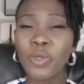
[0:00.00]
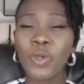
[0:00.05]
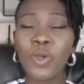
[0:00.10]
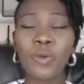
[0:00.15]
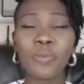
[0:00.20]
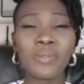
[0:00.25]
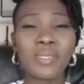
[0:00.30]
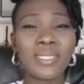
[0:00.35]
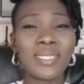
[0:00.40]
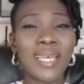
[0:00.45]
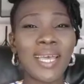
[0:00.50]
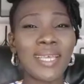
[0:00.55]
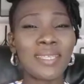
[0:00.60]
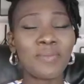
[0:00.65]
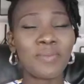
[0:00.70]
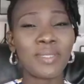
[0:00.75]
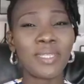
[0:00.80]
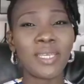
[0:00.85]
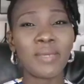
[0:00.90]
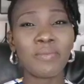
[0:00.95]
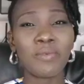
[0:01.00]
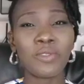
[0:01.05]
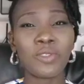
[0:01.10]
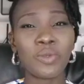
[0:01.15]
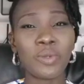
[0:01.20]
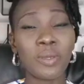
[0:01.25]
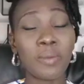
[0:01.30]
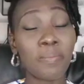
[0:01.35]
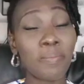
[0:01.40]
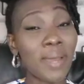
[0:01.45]
We hope this has been able
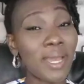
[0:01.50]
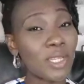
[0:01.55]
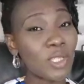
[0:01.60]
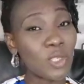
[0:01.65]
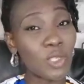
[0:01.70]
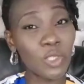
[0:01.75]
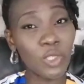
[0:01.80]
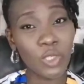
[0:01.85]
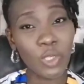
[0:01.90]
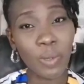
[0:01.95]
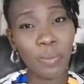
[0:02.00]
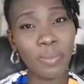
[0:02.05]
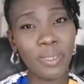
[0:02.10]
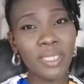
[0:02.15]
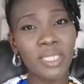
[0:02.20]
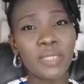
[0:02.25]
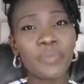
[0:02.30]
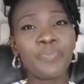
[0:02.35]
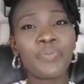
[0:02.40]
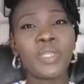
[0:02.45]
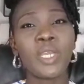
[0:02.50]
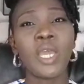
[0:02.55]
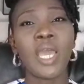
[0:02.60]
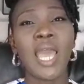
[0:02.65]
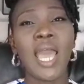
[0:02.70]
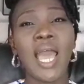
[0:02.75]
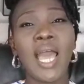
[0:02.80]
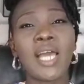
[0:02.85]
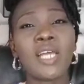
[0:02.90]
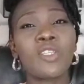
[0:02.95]
to impact on somebody,
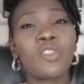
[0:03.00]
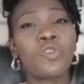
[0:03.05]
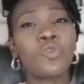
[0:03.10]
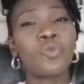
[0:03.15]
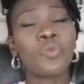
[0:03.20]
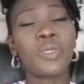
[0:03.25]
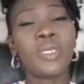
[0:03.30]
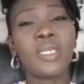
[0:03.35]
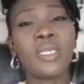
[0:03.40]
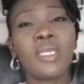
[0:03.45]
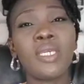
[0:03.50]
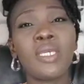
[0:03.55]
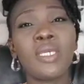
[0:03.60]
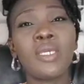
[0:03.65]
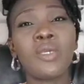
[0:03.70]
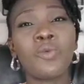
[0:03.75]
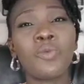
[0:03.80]
and we